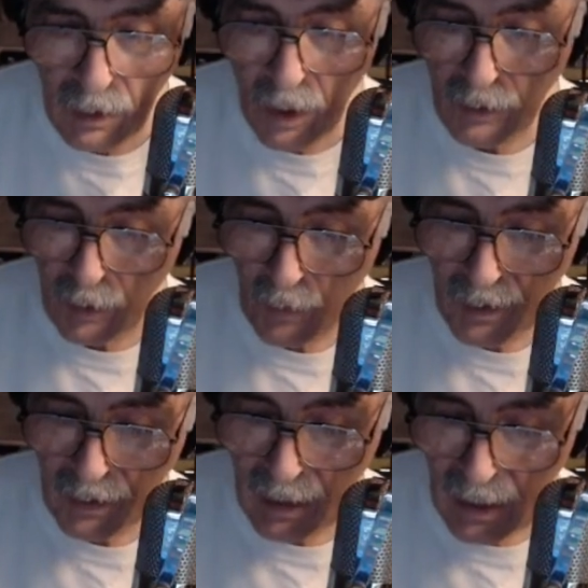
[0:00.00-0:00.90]
Okay. One of
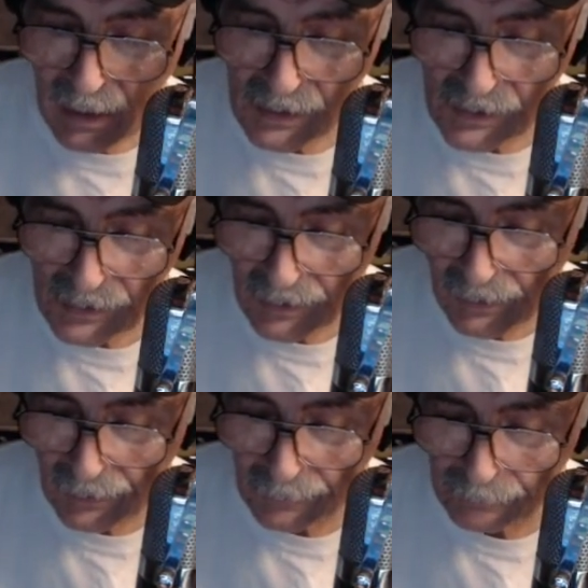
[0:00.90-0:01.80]
the guys,
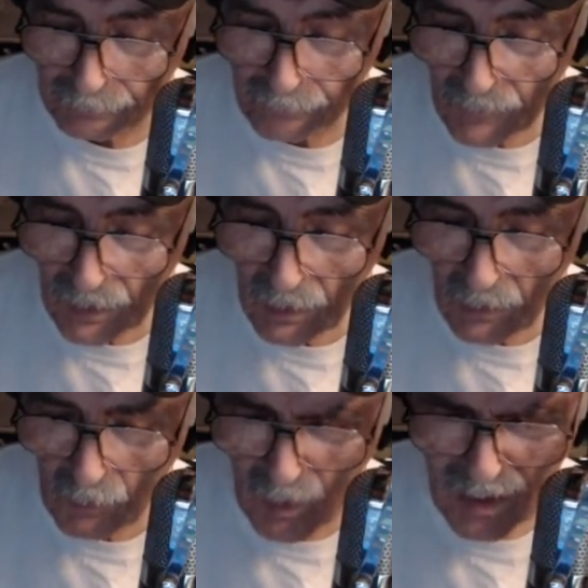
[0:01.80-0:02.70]

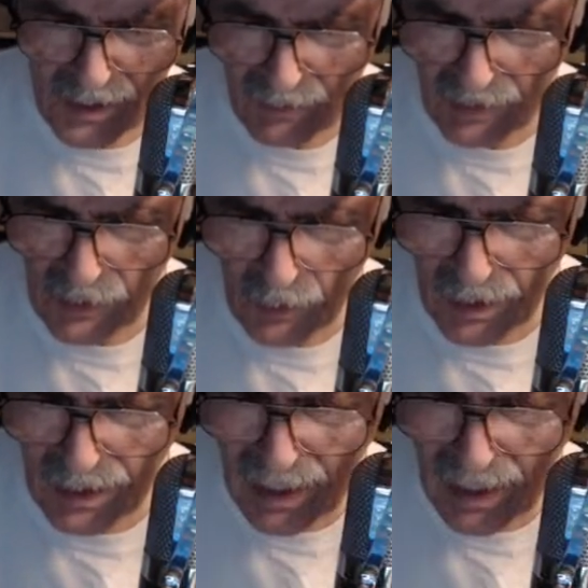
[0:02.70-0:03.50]
relatively new to the net,